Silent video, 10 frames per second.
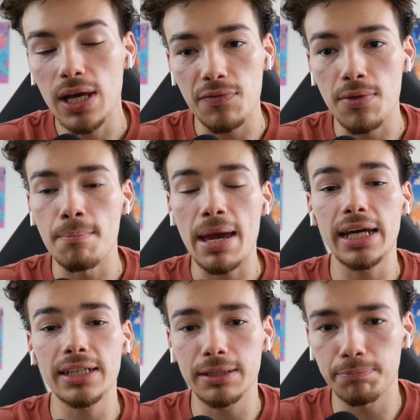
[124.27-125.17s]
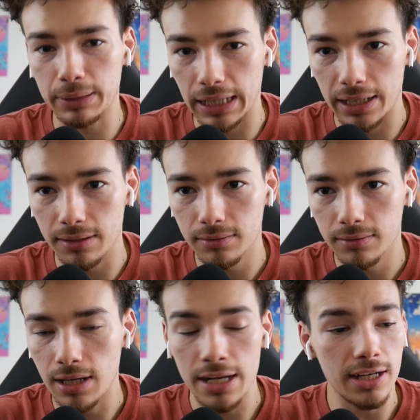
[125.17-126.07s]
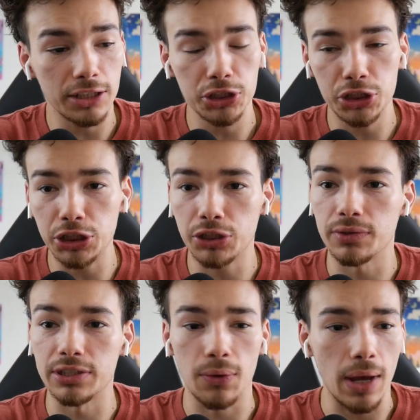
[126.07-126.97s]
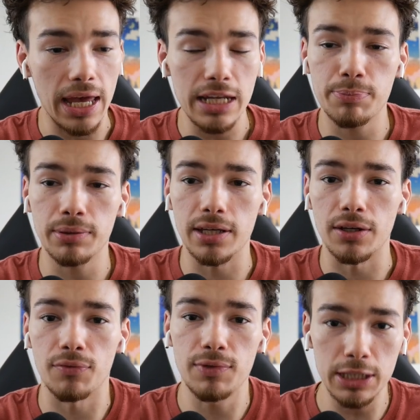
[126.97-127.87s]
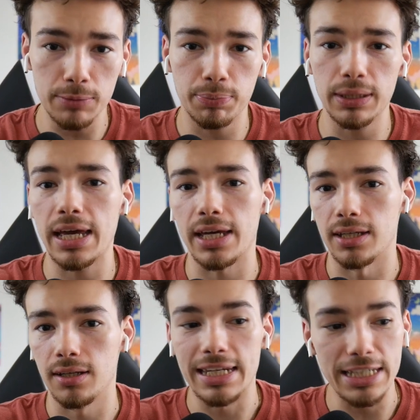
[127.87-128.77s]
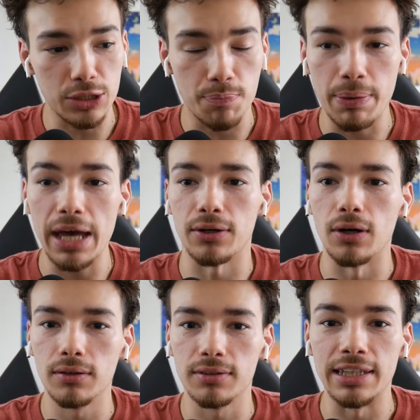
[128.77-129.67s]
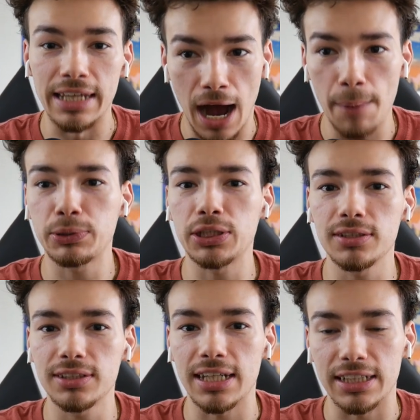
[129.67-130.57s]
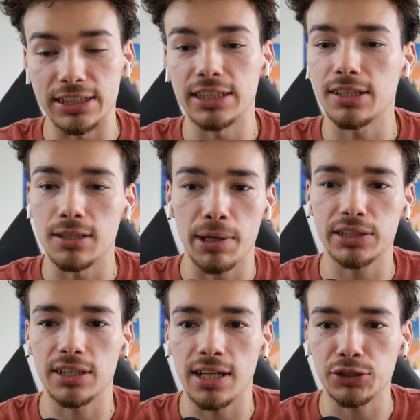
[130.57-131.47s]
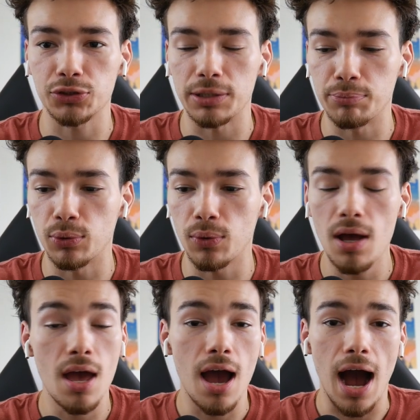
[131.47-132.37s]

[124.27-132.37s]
If the man can play, and not just Chicharito, any player, if he can play and he is better than the options that exist in the Mexican national team pool,